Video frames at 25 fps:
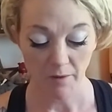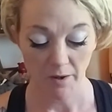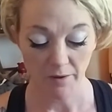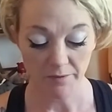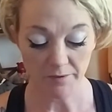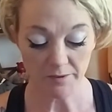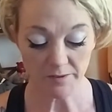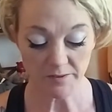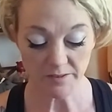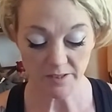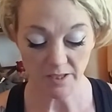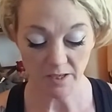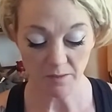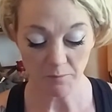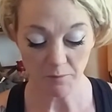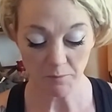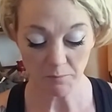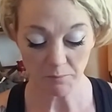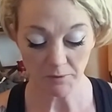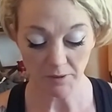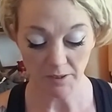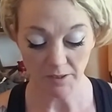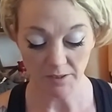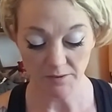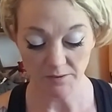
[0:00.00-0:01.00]
The same
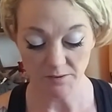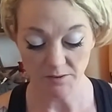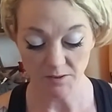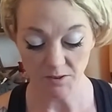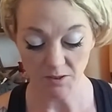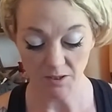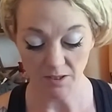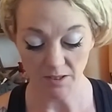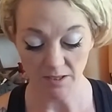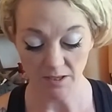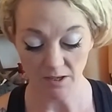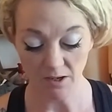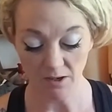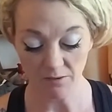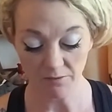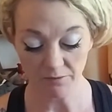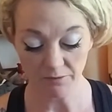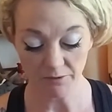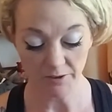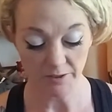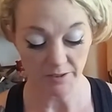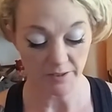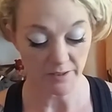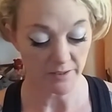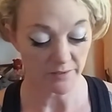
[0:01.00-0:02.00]
applies to any
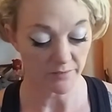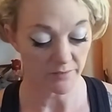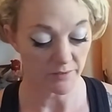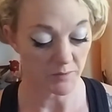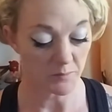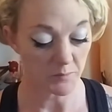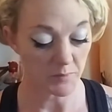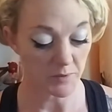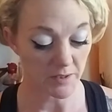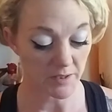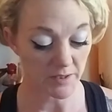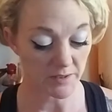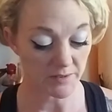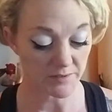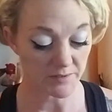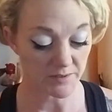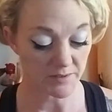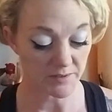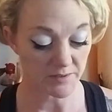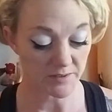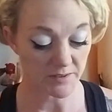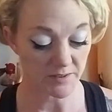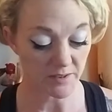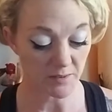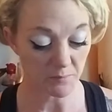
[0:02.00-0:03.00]
offering given because
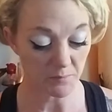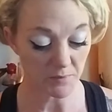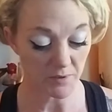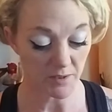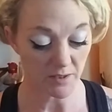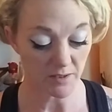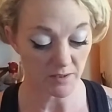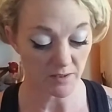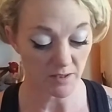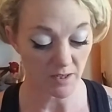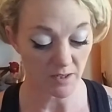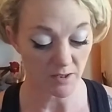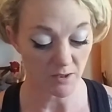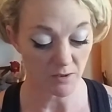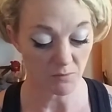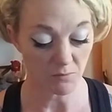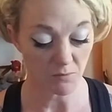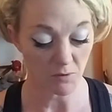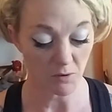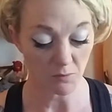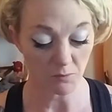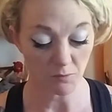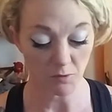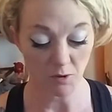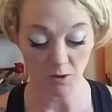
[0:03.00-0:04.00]
it's something that you
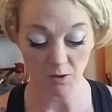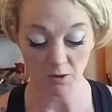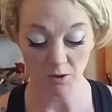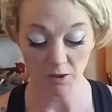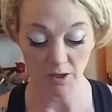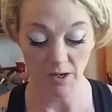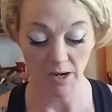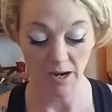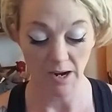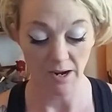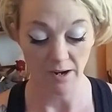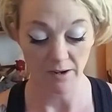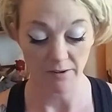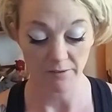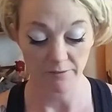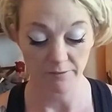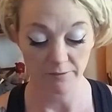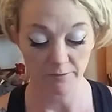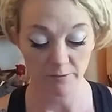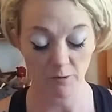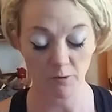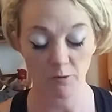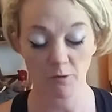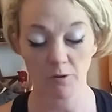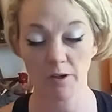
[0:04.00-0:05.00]
no longer have
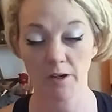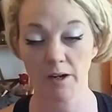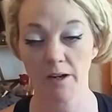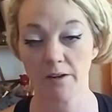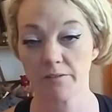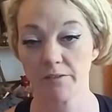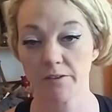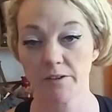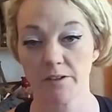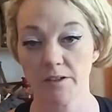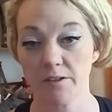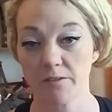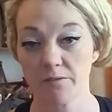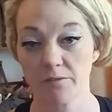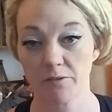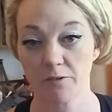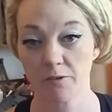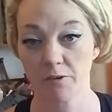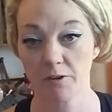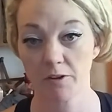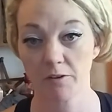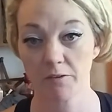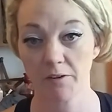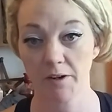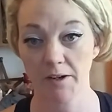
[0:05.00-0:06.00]
or have a need
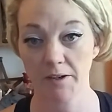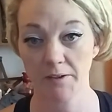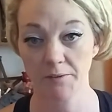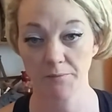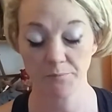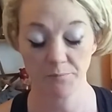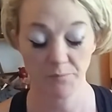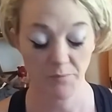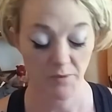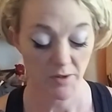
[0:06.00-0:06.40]
for, right?